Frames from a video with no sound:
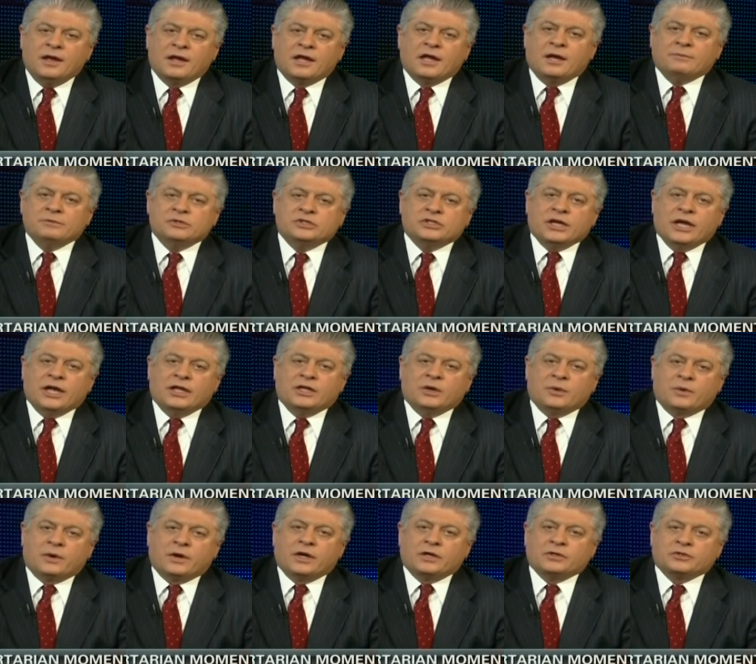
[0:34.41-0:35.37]
come
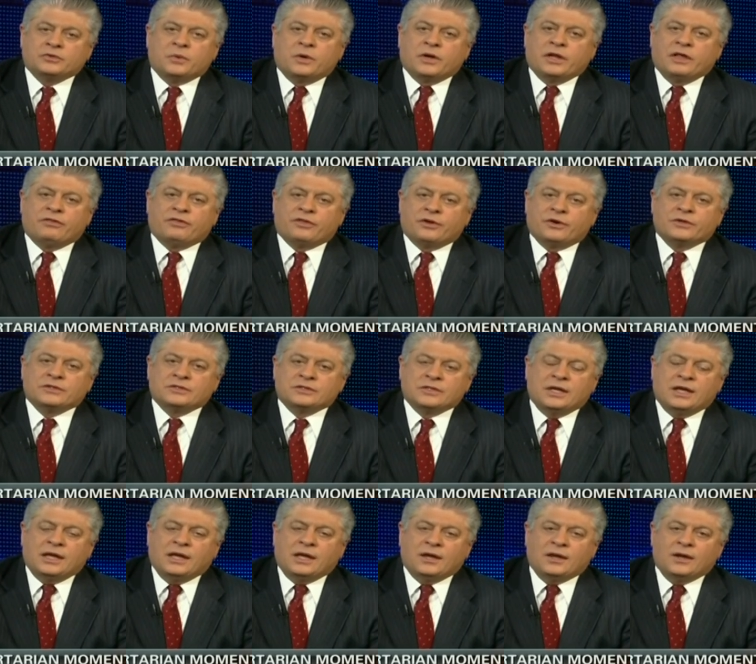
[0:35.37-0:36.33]
January
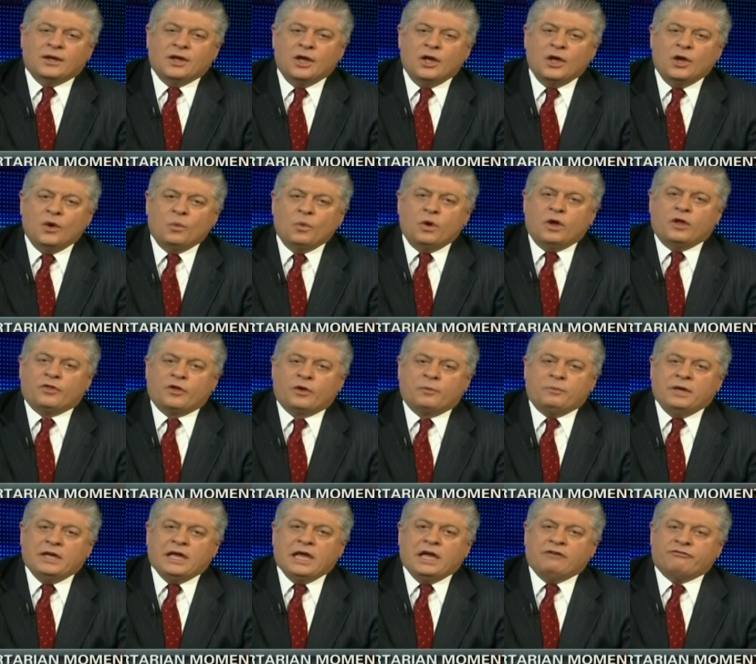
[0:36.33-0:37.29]
2013? Will
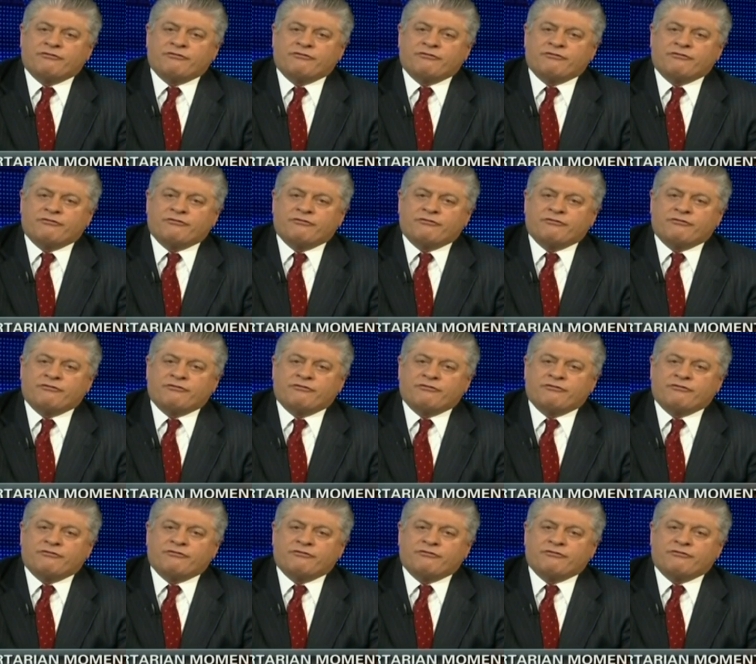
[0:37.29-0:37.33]
there be